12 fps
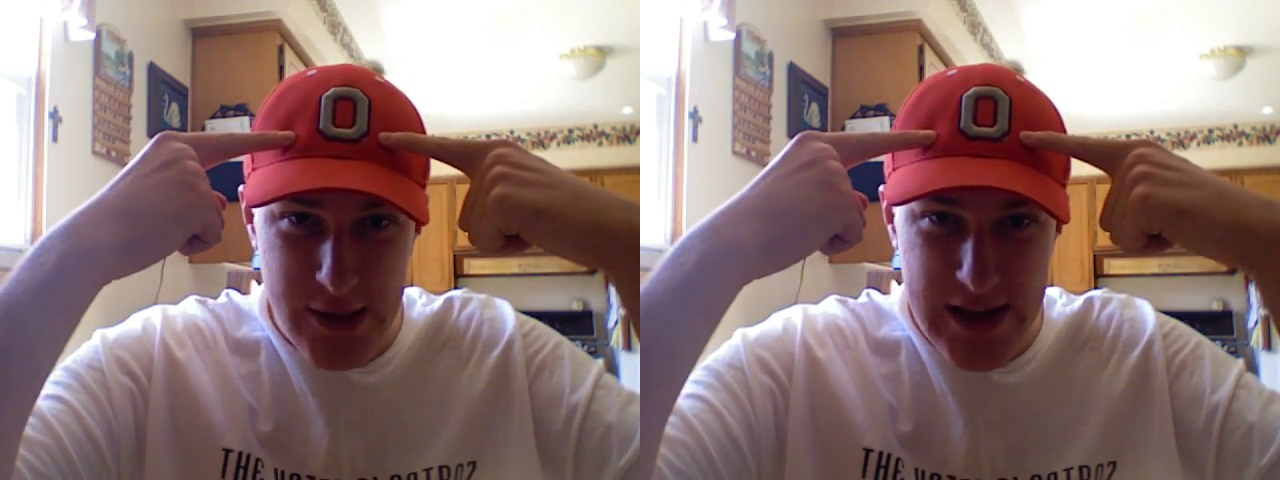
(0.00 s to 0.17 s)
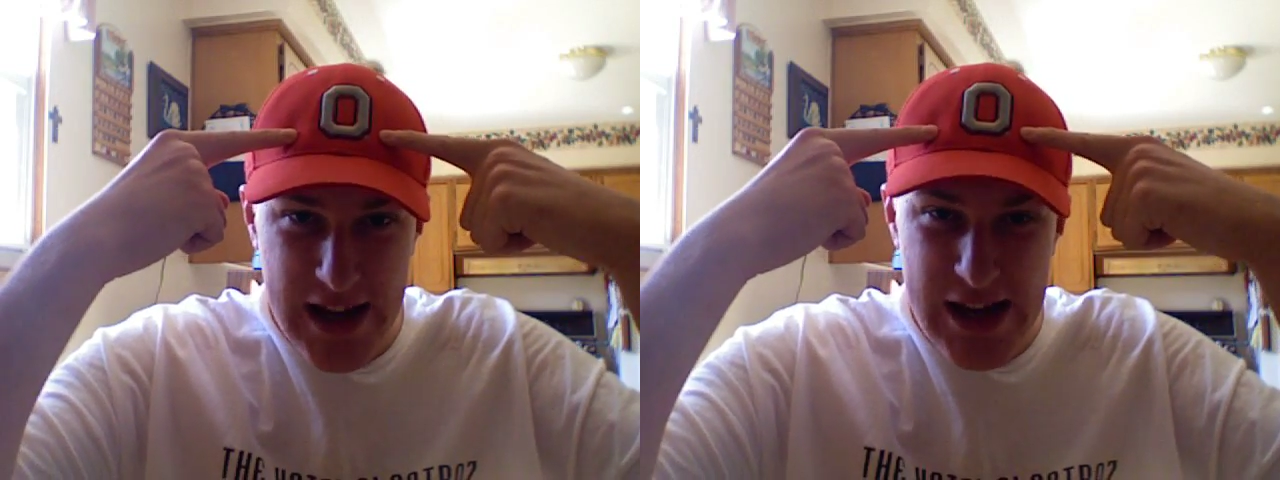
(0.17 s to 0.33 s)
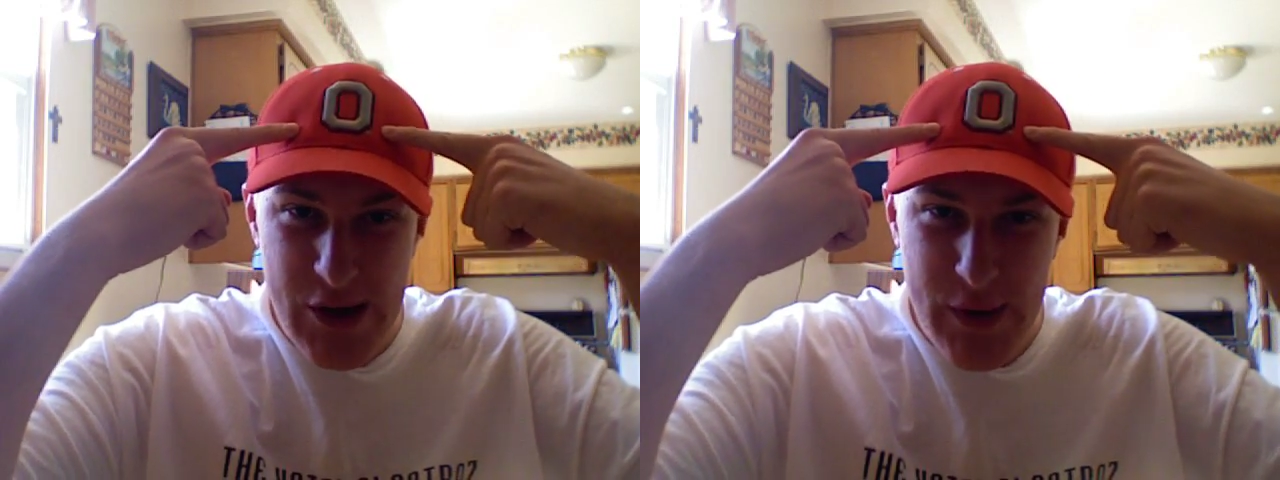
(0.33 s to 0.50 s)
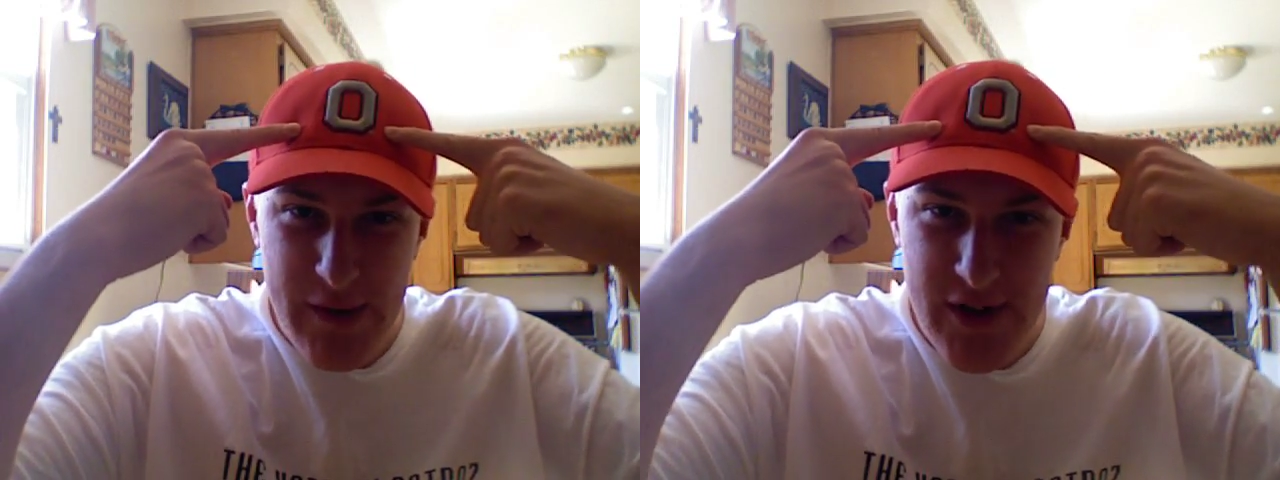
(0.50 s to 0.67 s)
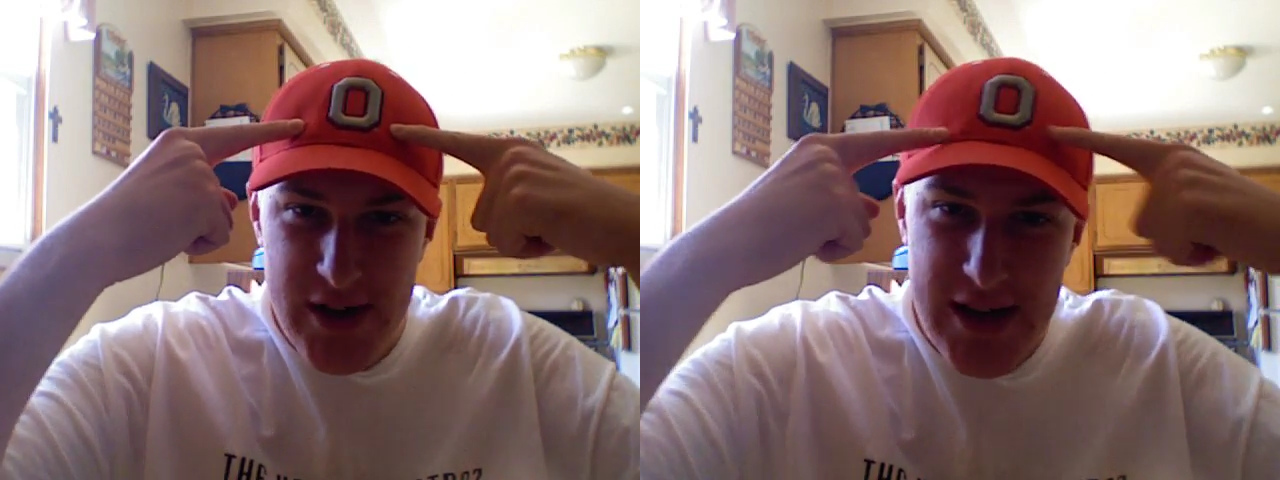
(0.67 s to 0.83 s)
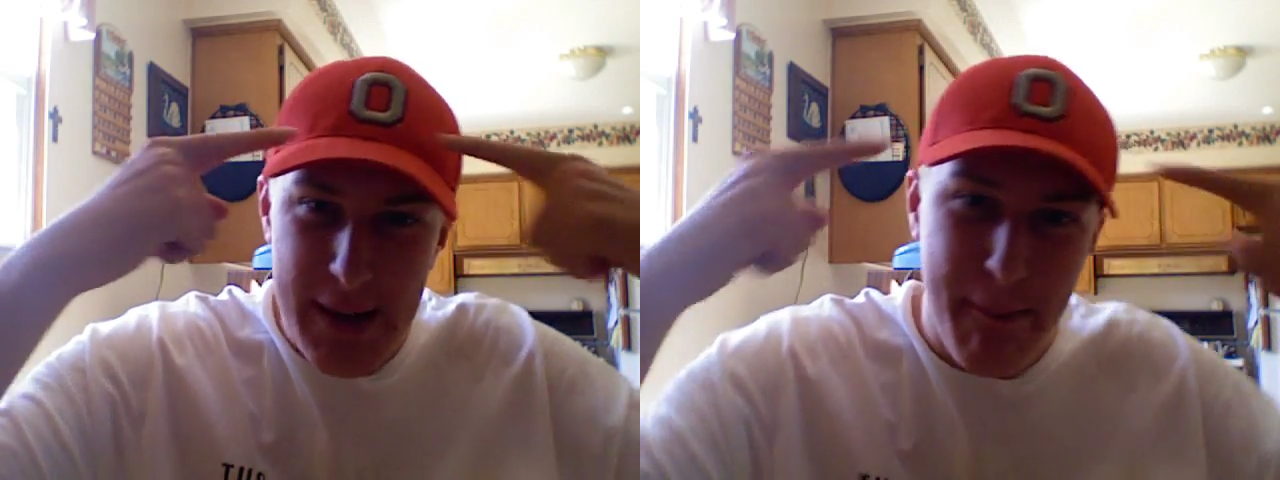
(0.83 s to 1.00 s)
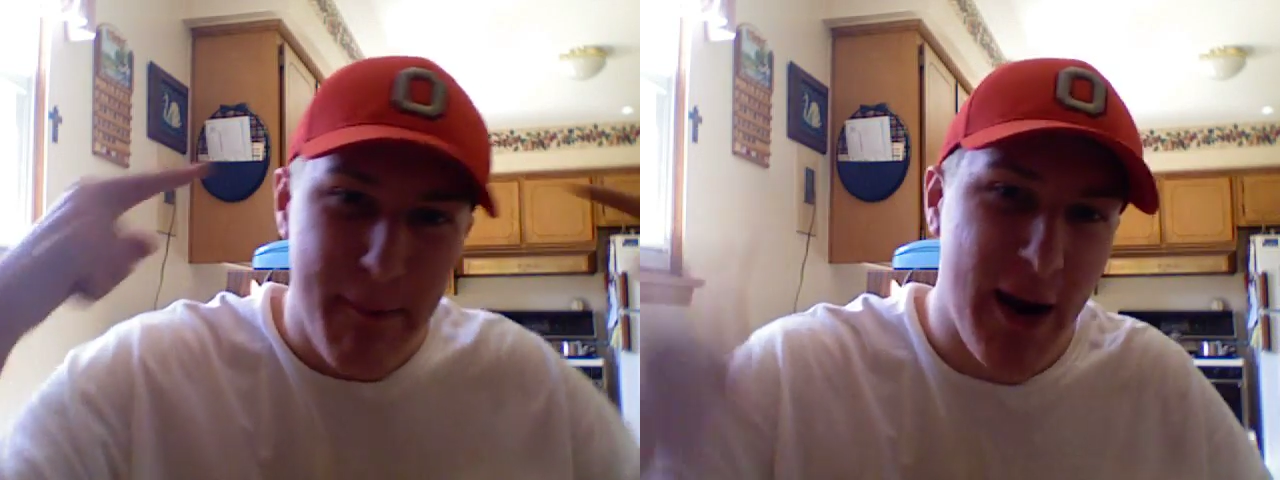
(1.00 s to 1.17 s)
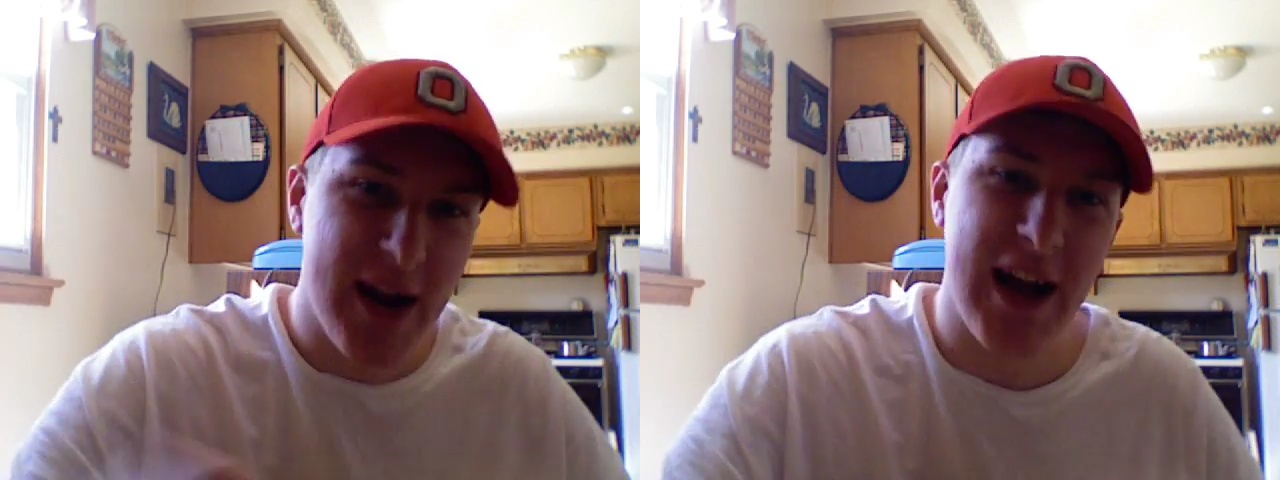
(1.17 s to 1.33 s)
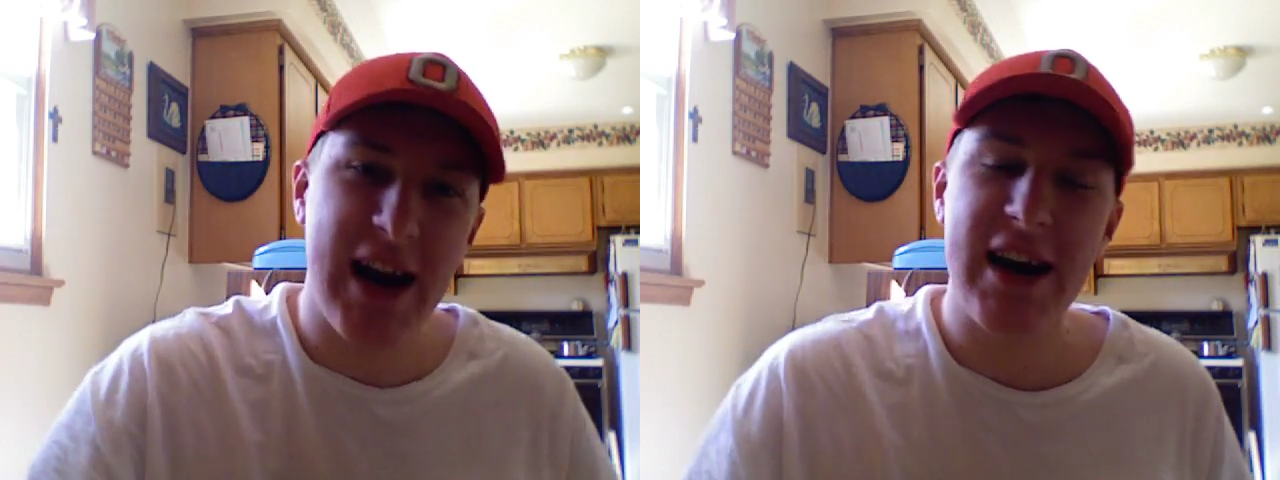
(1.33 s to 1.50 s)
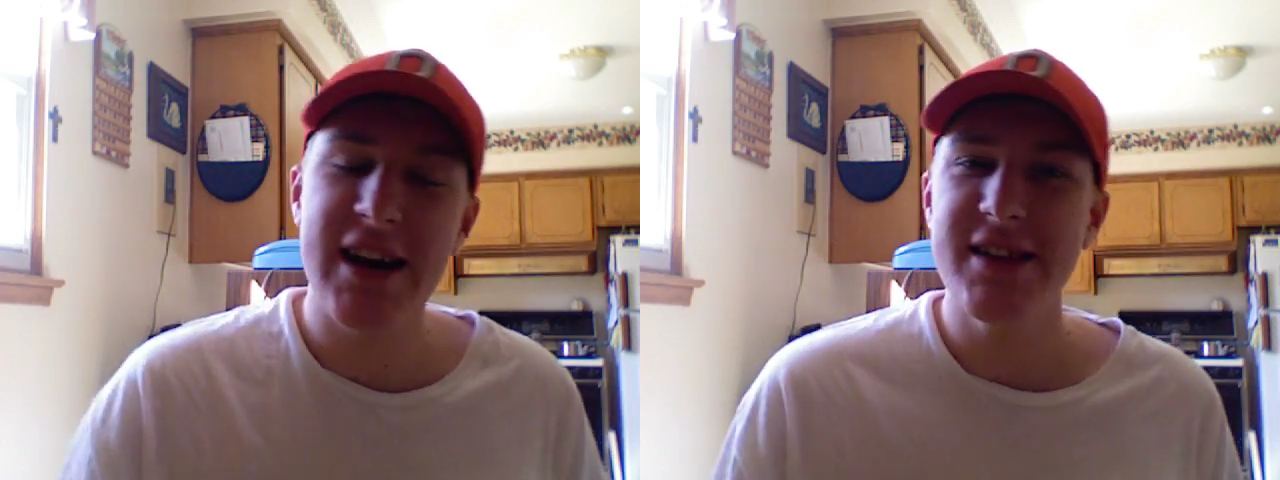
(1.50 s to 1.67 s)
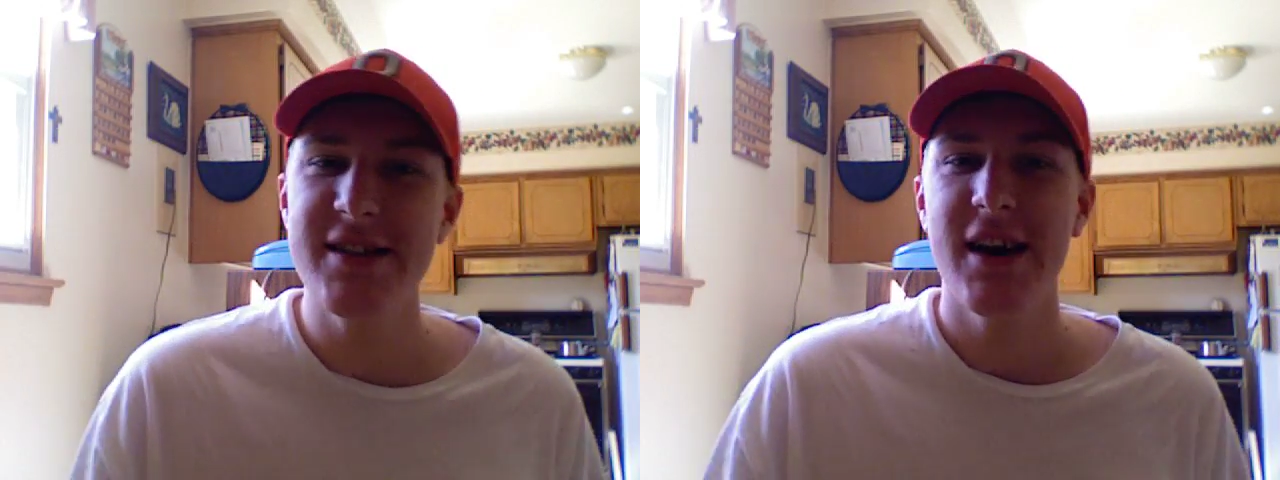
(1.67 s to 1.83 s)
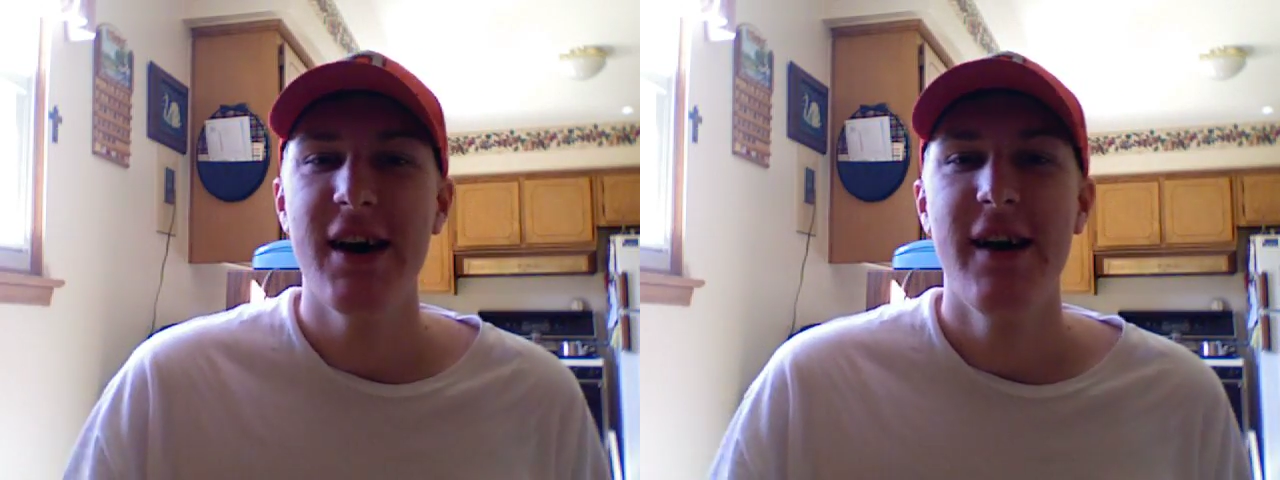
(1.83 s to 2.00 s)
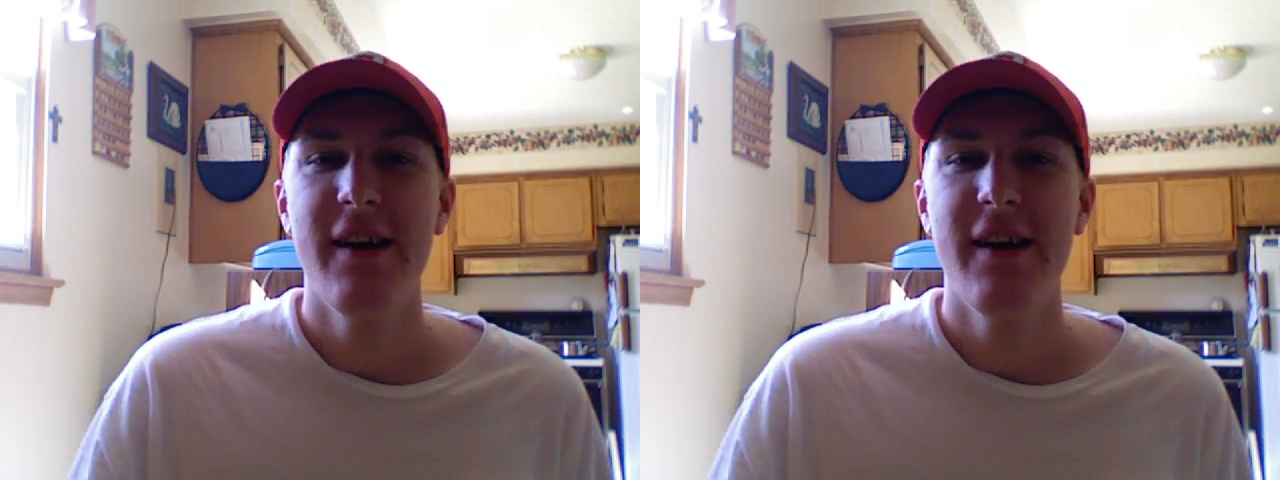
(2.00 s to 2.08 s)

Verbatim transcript: State University Buckeyes